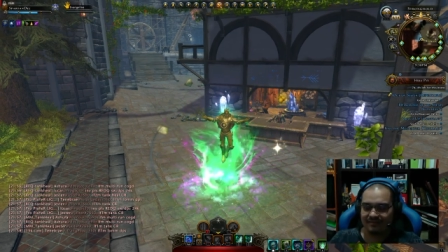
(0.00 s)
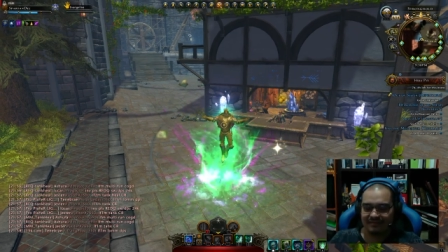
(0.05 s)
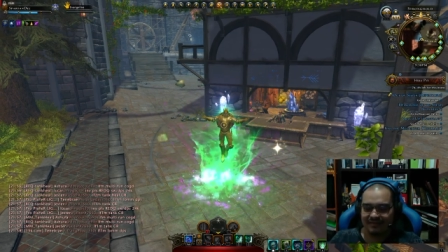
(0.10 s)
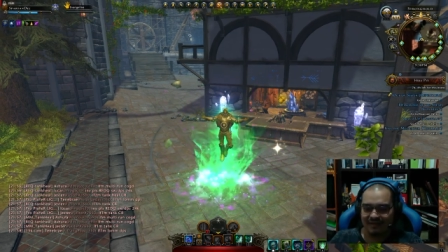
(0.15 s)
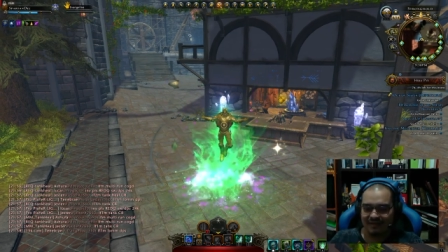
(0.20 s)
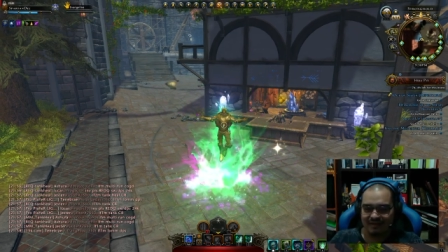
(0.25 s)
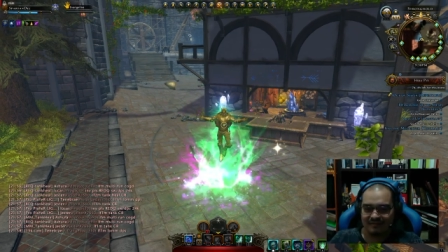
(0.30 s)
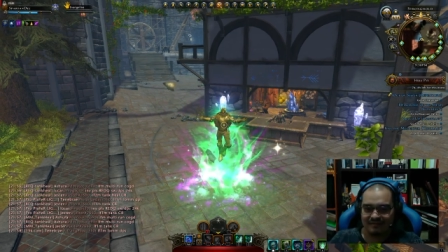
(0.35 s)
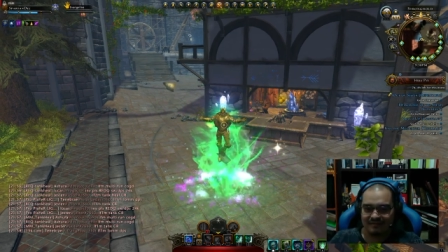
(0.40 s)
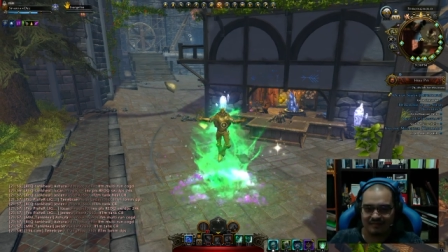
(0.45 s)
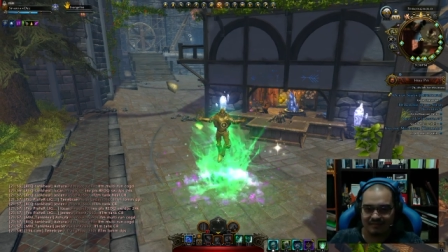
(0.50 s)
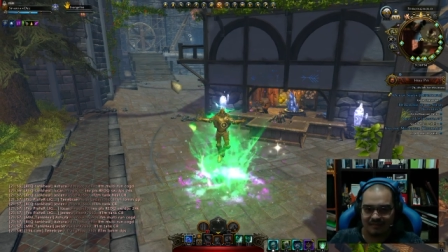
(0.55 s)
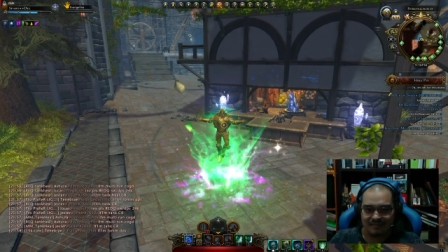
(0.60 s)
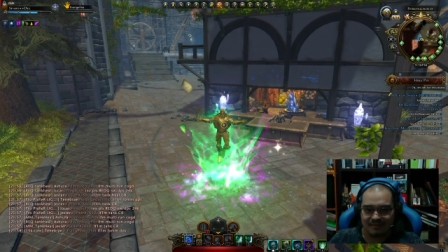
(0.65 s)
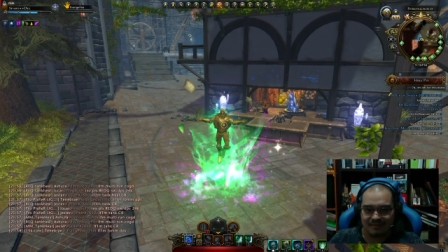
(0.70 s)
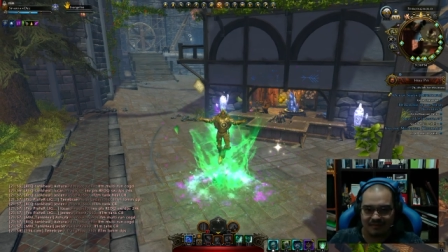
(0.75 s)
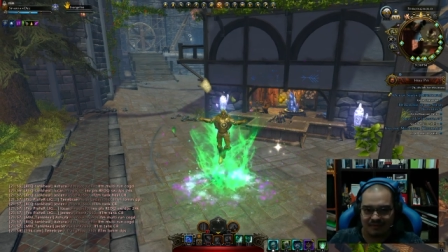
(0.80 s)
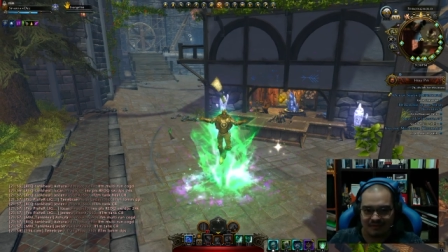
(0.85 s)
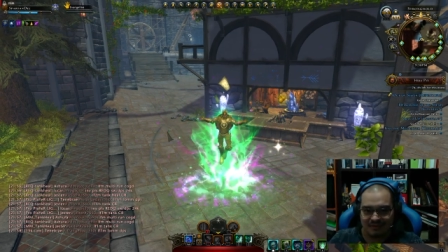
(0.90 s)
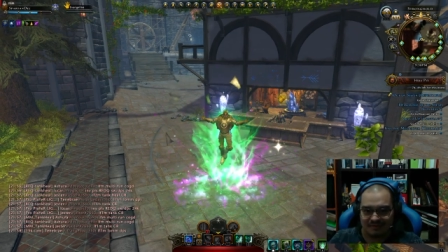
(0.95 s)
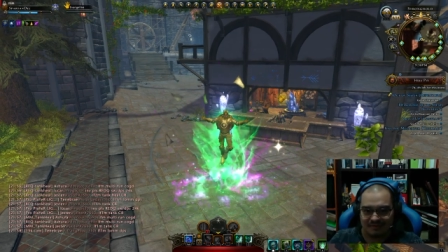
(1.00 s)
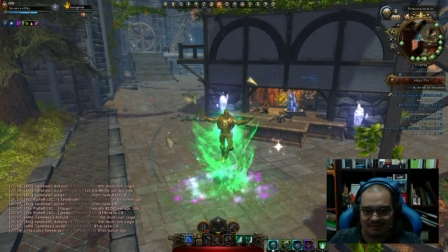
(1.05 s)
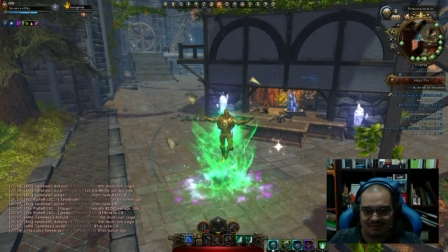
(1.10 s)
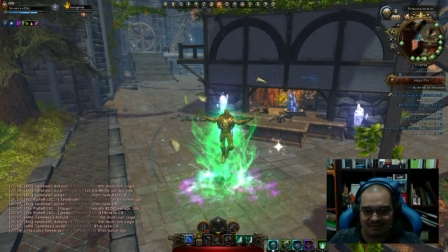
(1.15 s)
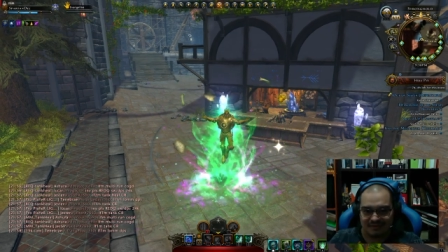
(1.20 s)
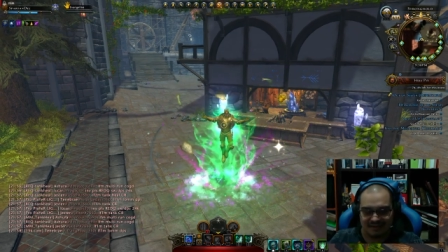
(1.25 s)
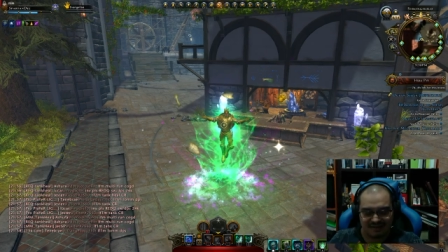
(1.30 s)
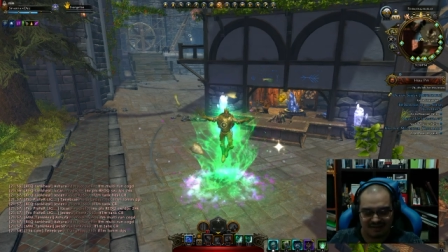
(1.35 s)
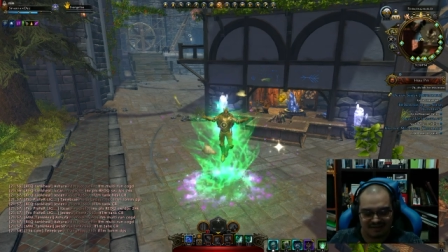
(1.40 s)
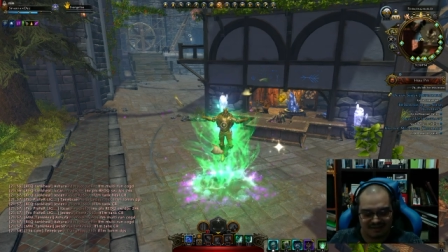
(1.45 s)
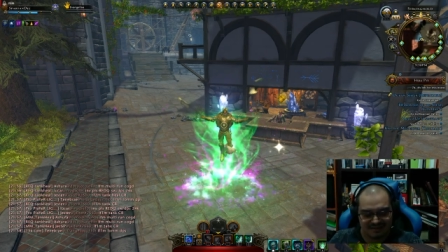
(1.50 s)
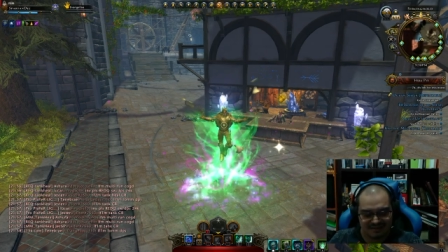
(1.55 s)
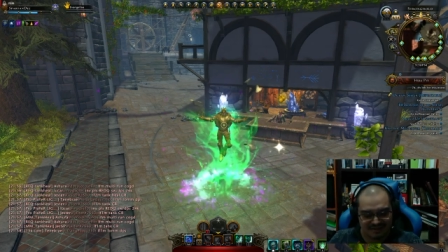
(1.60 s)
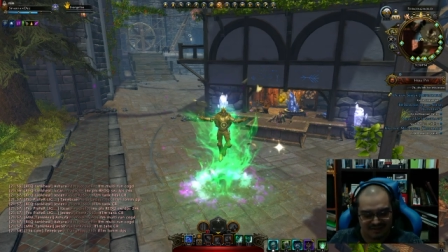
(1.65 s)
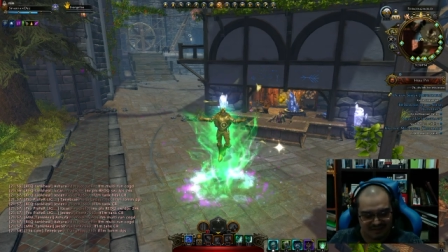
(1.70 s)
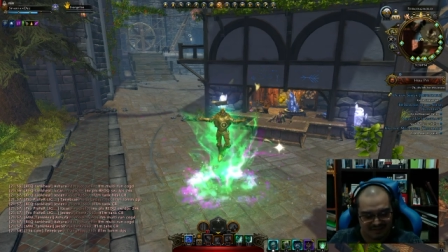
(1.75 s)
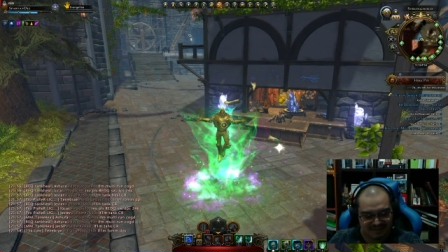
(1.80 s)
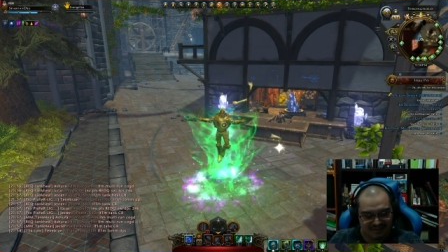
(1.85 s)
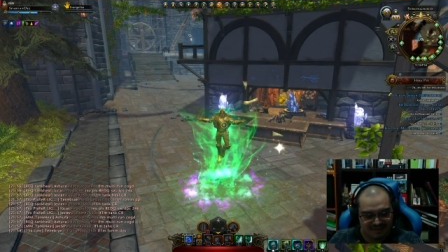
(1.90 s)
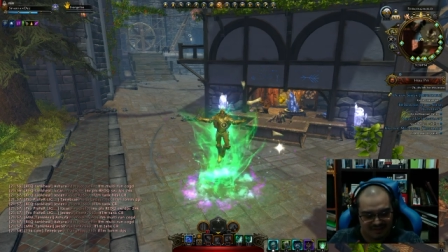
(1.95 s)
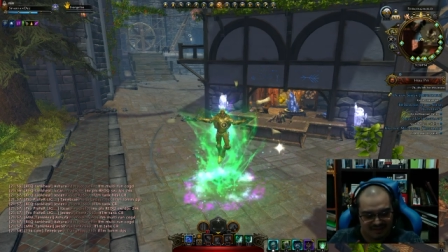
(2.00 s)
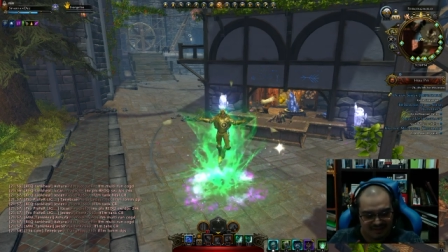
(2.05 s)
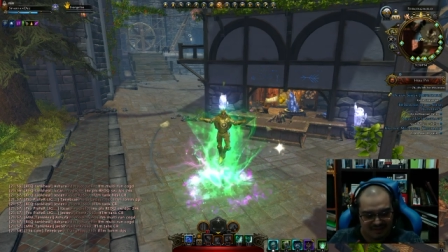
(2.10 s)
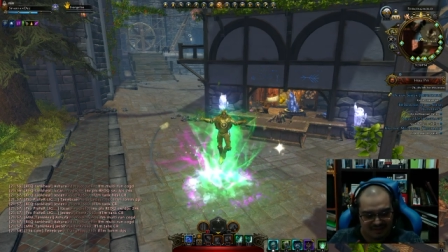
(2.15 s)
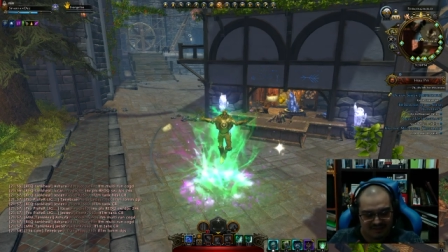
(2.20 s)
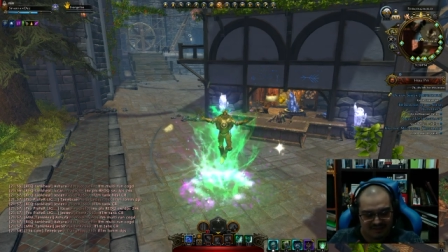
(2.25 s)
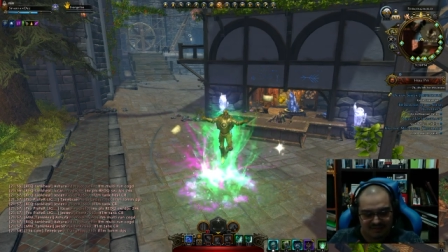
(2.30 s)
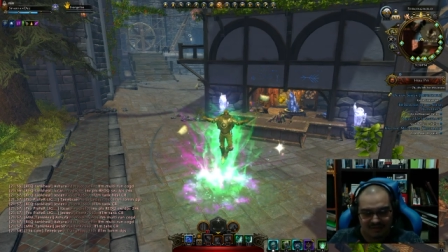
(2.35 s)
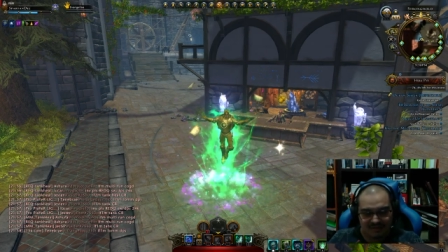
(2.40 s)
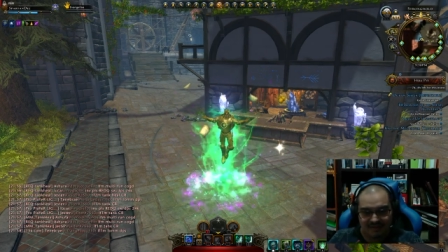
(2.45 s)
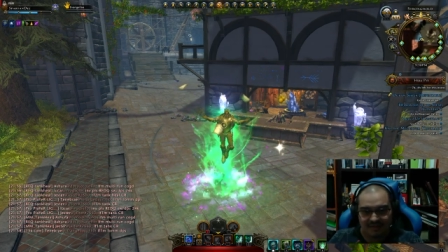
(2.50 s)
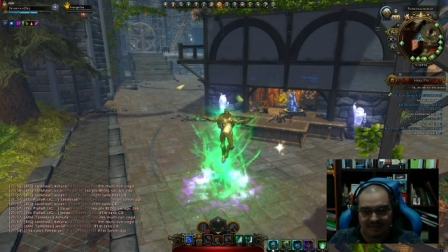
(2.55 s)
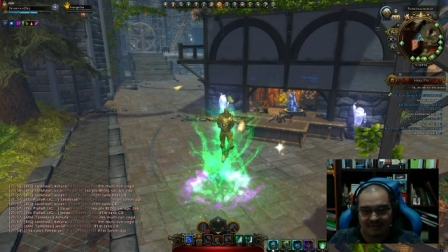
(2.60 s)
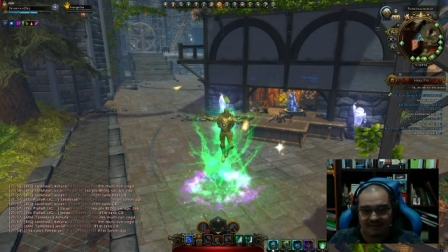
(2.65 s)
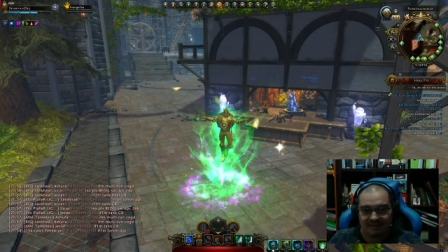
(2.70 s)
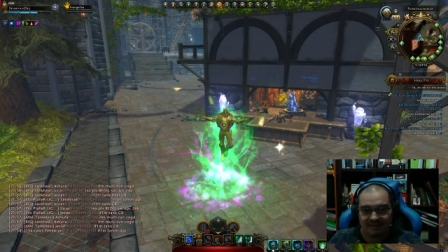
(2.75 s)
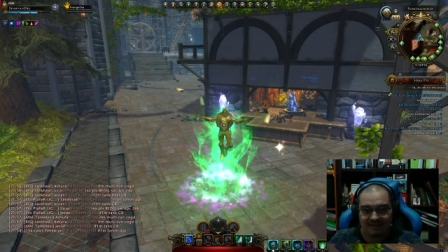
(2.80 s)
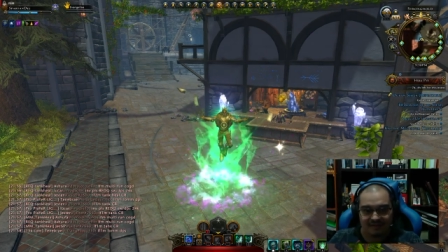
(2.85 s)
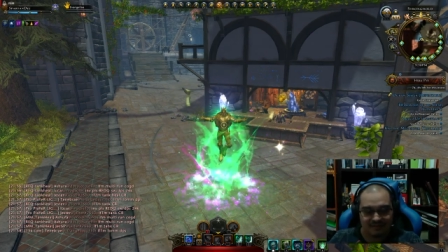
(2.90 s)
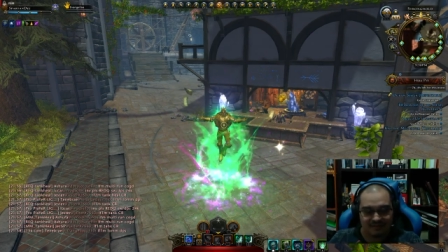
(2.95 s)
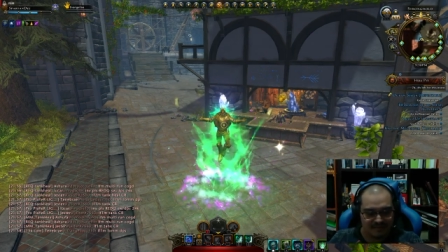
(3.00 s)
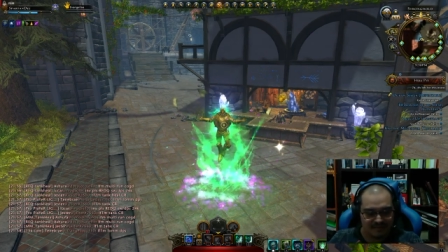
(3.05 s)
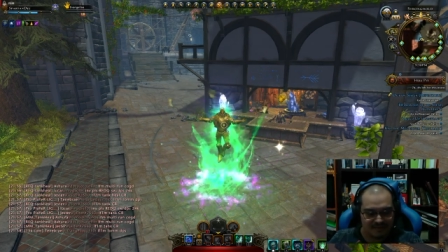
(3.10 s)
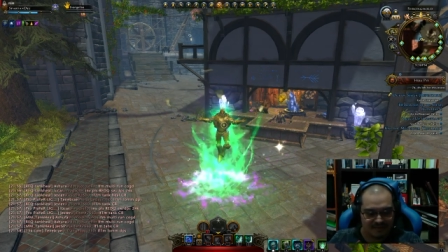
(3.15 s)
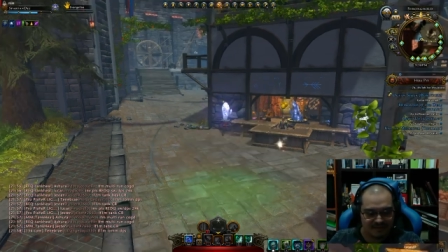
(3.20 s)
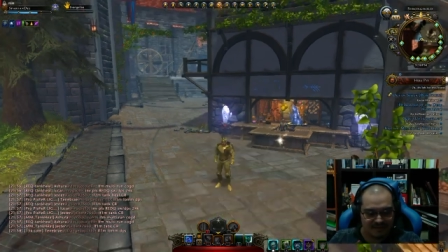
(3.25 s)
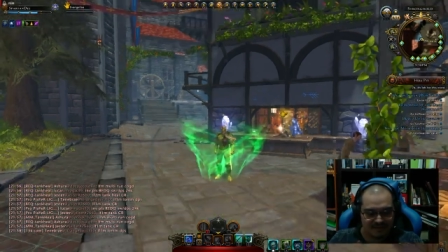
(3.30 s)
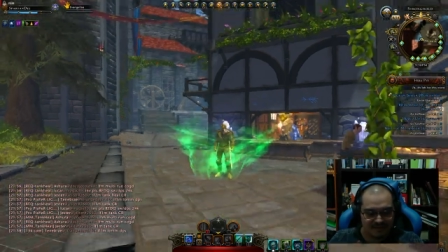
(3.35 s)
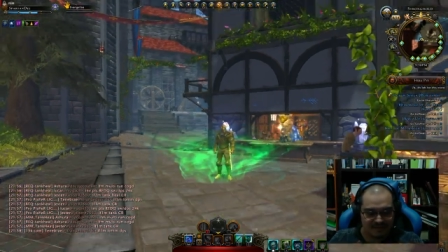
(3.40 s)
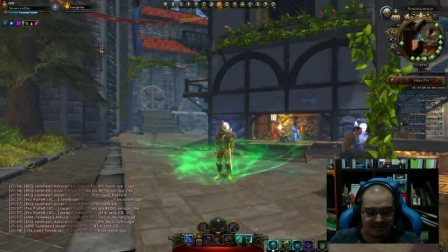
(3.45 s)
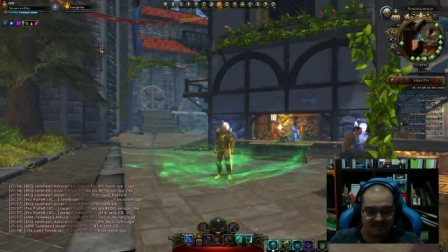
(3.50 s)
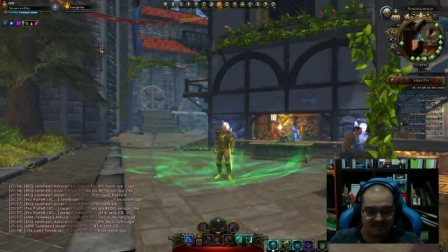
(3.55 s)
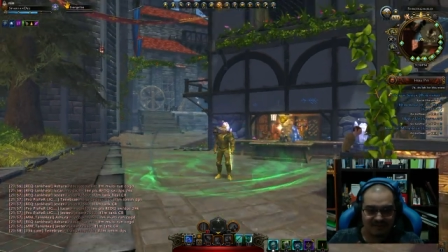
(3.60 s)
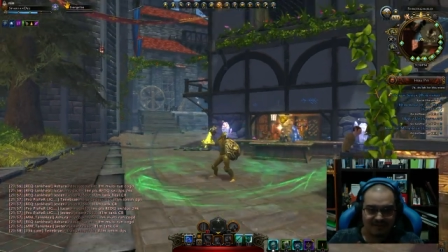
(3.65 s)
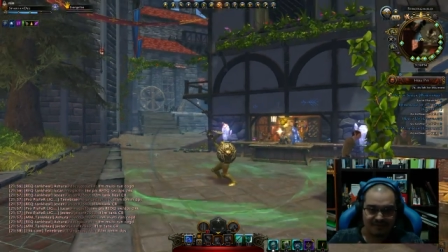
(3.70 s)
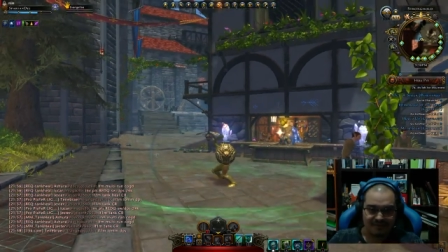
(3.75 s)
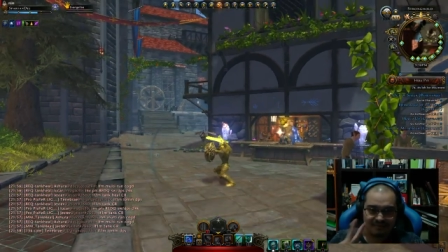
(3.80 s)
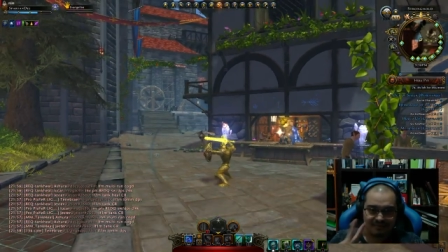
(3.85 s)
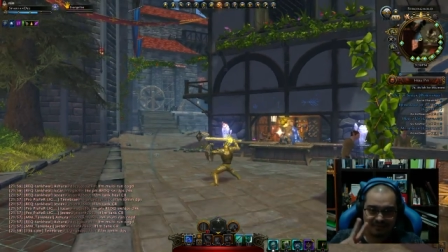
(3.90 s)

times memorable I guess anyway thanks for watching and